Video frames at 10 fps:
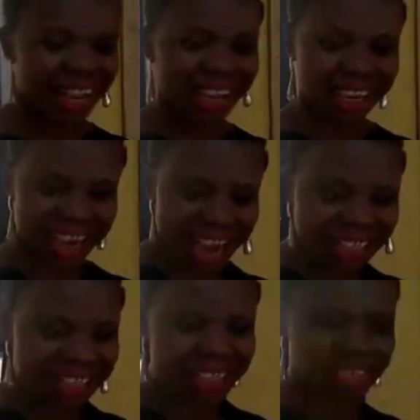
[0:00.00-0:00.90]
A
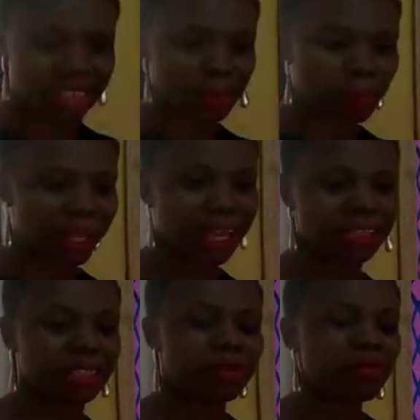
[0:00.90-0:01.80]
garden is simply a
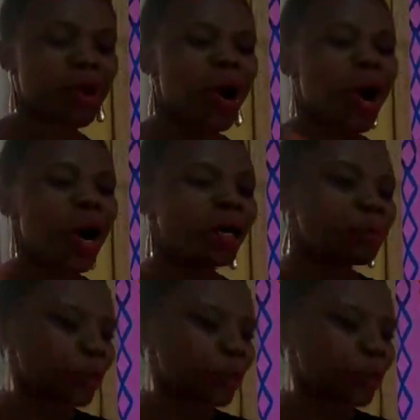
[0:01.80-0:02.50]
small